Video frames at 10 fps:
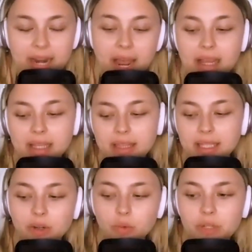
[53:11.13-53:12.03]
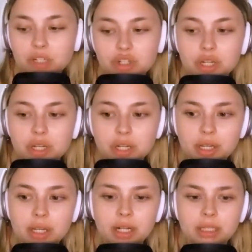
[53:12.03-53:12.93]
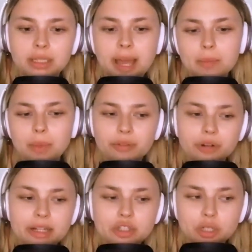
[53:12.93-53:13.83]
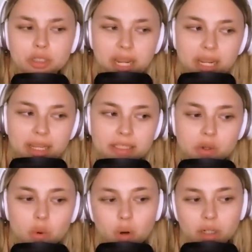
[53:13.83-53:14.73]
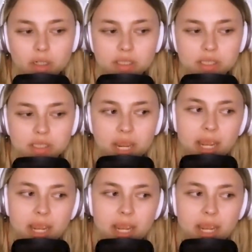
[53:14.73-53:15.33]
And I think we should let Mother Nature take its course